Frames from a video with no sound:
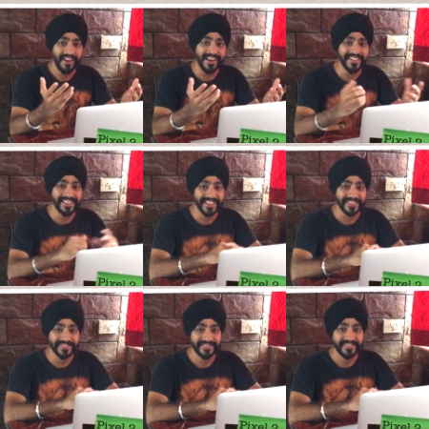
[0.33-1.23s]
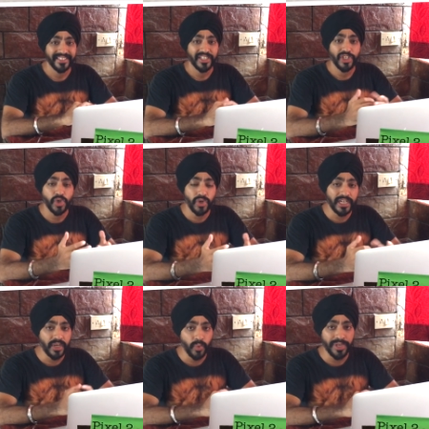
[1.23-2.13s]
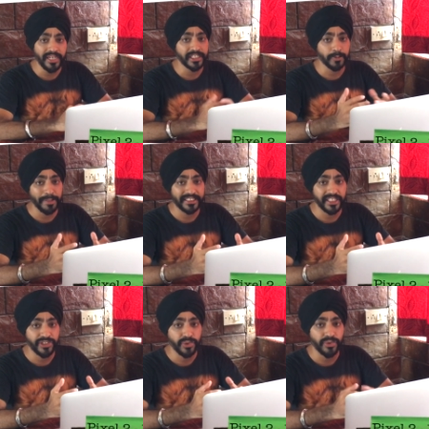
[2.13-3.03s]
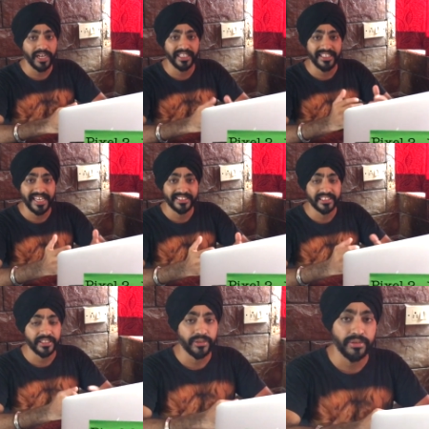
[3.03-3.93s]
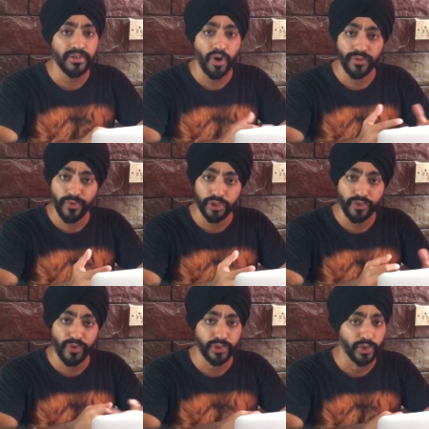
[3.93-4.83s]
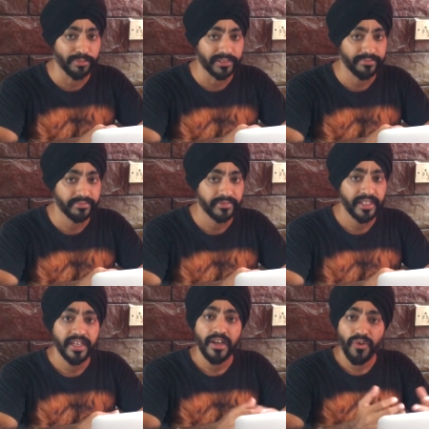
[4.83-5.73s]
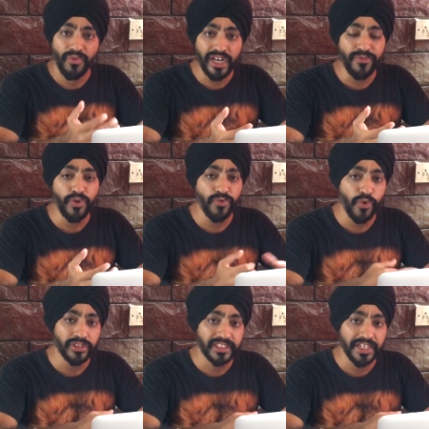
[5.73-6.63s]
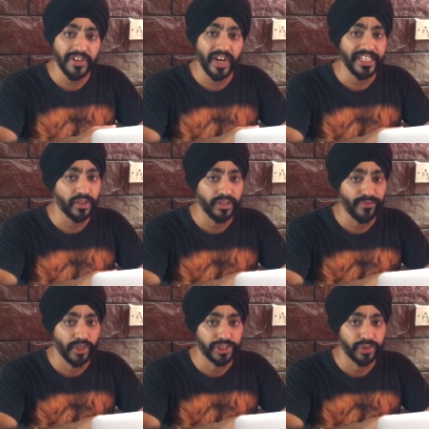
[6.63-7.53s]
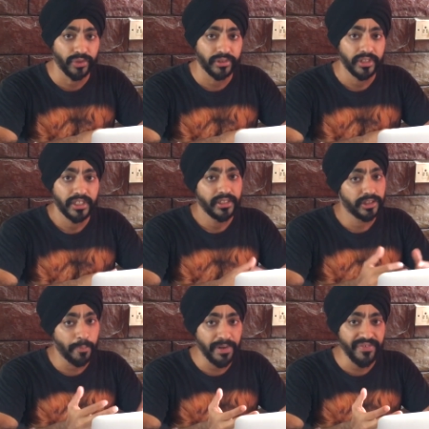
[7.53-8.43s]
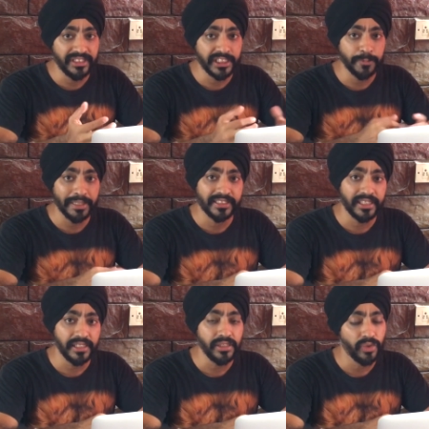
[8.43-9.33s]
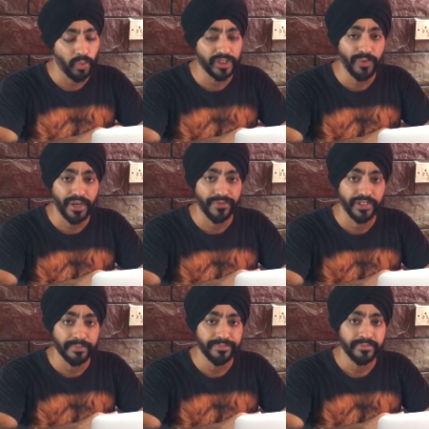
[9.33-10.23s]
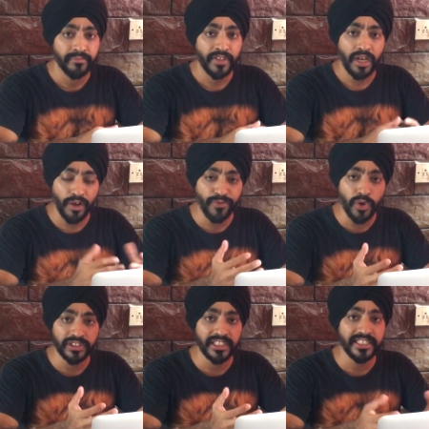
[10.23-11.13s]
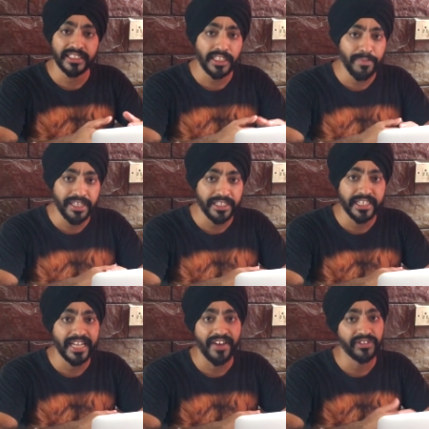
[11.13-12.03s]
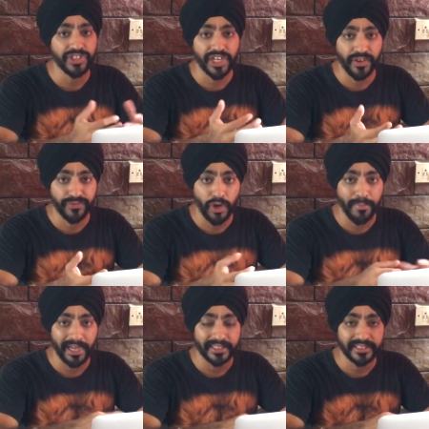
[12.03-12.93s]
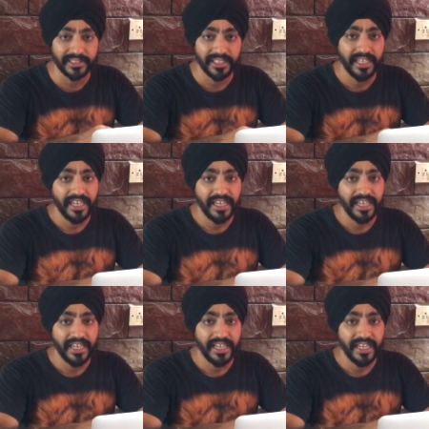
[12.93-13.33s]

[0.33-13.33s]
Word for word: Hi there! Google unveiled its Pixel 2 and the XL 2 on 4th of October. Very few phones get it right on the first go. The previous year's Pixel was one of them. Of course, it doesn't mean it didn't have its share of drawbacks.